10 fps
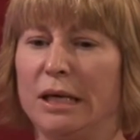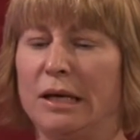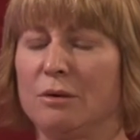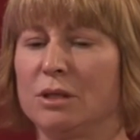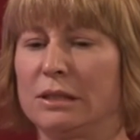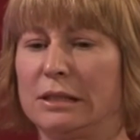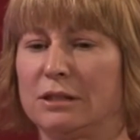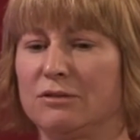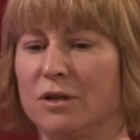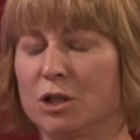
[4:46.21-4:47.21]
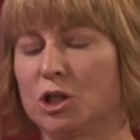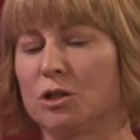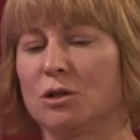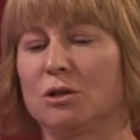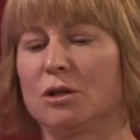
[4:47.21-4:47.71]
I was
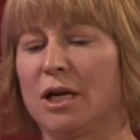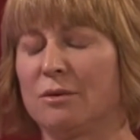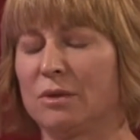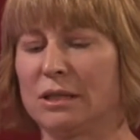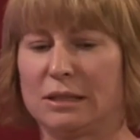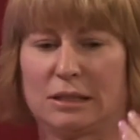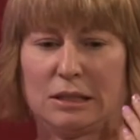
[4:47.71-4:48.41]
dysfunctional. I was